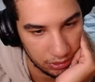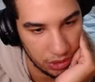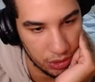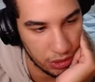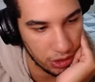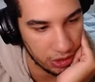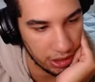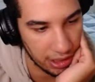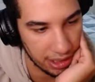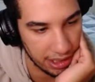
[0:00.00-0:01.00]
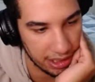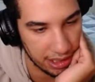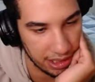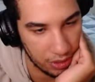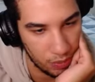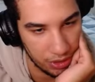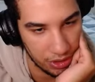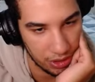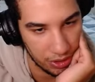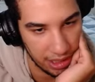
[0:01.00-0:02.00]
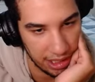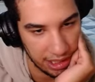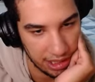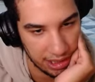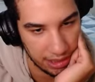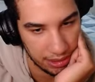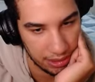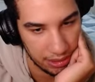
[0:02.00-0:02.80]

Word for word: Choose no targets, and then we just go like this.